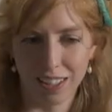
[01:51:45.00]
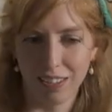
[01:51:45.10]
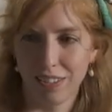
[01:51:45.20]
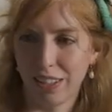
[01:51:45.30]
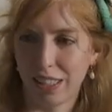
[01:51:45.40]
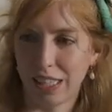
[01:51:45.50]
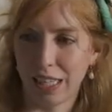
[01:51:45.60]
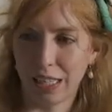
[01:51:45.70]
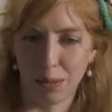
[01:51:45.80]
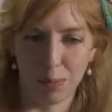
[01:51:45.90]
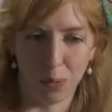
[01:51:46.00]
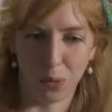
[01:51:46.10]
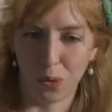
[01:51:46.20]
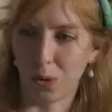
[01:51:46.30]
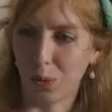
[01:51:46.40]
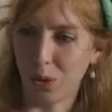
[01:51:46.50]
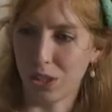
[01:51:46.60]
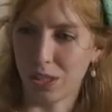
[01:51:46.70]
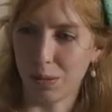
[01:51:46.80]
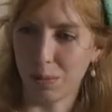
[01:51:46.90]
I feel like any more would
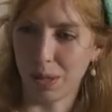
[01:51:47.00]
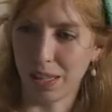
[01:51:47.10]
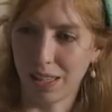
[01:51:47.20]
just be